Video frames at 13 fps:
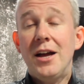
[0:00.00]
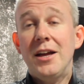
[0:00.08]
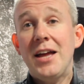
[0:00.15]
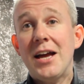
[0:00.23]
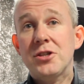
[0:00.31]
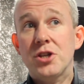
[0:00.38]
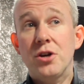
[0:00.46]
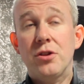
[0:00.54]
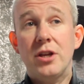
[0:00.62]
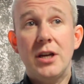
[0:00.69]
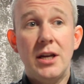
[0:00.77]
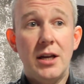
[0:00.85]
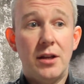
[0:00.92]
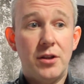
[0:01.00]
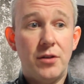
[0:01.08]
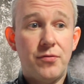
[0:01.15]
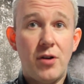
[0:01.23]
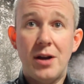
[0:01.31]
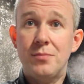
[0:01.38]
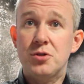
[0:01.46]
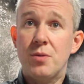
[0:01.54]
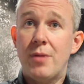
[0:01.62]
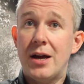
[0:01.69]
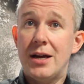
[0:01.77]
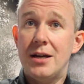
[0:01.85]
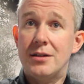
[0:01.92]
Yeah, so the frames are
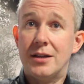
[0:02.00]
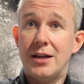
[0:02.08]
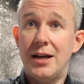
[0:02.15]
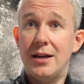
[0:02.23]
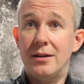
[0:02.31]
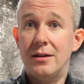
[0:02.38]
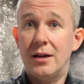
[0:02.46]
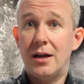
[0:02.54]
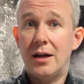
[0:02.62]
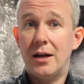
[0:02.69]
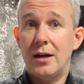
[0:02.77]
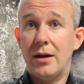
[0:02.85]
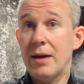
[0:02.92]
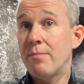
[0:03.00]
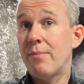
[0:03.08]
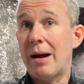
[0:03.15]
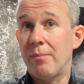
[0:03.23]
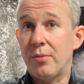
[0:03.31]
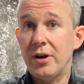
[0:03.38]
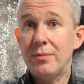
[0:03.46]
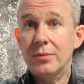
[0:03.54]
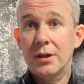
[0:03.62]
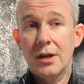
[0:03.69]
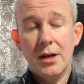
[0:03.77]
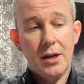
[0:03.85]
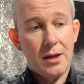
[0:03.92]
made in Banbury,
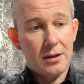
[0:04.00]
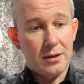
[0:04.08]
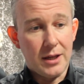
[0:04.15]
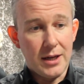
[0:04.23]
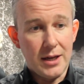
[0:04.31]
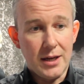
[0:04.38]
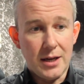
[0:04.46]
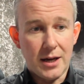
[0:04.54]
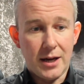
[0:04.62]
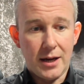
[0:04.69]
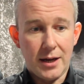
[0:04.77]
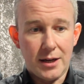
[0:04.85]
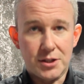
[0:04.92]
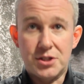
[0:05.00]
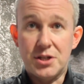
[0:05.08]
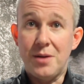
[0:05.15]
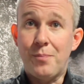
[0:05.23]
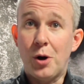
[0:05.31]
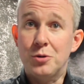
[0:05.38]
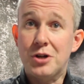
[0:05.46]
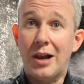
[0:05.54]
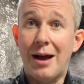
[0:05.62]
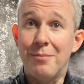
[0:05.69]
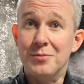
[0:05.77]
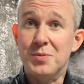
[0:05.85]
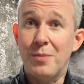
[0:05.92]
the seat post
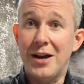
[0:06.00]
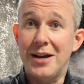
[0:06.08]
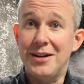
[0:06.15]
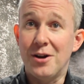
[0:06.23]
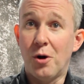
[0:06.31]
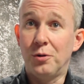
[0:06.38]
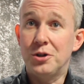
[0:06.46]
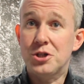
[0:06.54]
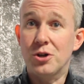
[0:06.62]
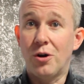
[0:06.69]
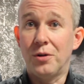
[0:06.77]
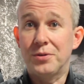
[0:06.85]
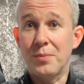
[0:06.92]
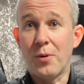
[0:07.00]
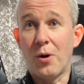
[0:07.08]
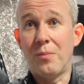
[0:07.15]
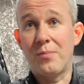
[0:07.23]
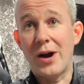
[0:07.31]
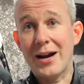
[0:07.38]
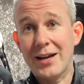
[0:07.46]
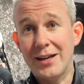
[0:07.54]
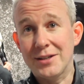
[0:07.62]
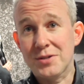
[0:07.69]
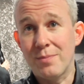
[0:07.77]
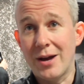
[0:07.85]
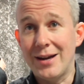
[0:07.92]
clamps made in Aldershot, the bottom
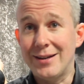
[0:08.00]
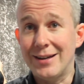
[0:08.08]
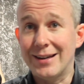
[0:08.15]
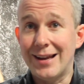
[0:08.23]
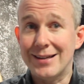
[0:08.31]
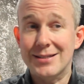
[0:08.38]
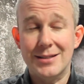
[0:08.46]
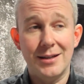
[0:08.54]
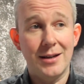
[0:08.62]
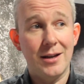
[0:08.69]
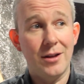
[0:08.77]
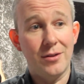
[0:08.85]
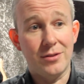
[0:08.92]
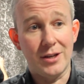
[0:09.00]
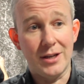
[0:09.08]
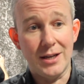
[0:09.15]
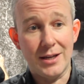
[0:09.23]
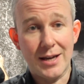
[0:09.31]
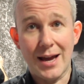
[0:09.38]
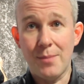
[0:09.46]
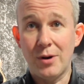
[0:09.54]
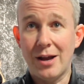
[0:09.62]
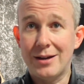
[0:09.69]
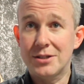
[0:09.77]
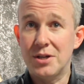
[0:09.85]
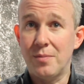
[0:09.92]
brackets made in Leicester, the
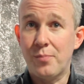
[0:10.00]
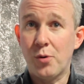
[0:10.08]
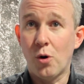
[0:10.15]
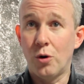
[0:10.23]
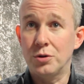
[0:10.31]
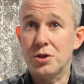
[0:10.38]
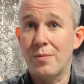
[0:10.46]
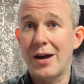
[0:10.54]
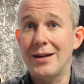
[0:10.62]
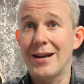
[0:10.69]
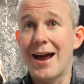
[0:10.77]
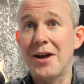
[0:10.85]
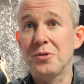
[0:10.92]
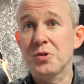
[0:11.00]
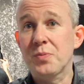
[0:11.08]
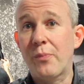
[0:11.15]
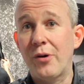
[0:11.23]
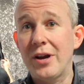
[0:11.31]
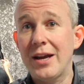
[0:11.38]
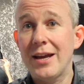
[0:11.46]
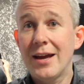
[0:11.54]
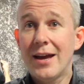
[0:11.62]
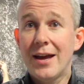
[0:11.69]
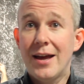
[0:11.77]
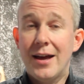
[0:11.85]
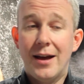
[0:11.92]
cable exit ports are made in Aylesbury,
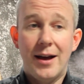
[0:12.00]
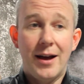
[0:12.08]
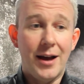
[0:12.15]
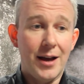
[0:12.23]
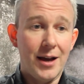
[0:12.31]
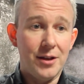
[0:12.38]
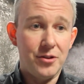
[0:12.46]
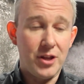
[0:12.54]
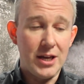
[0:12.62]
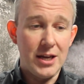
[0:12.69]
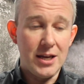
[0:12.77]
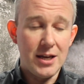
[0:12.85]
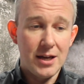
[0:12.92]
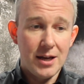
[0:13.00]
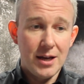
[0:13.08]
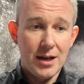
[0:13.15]
the